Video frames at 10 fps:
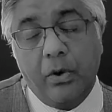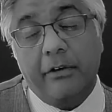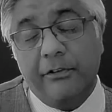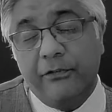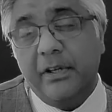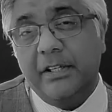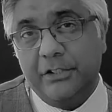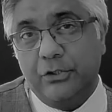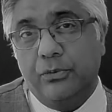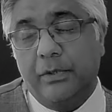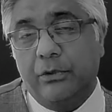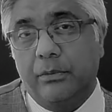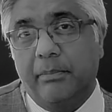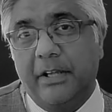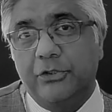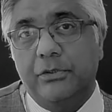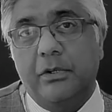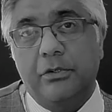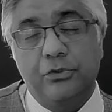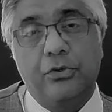who are referred as a two-week rule
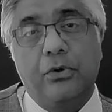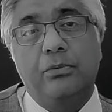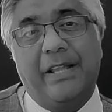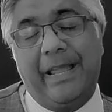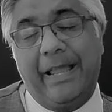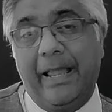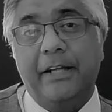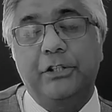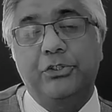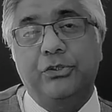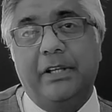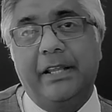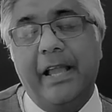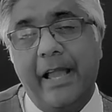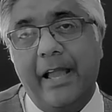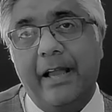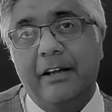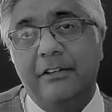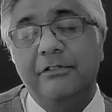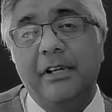patient don't actually
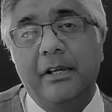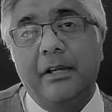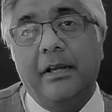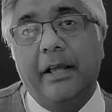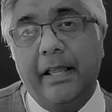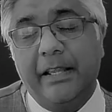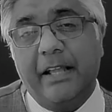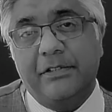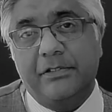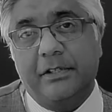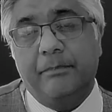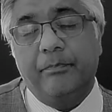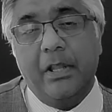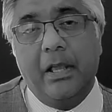have a cancer.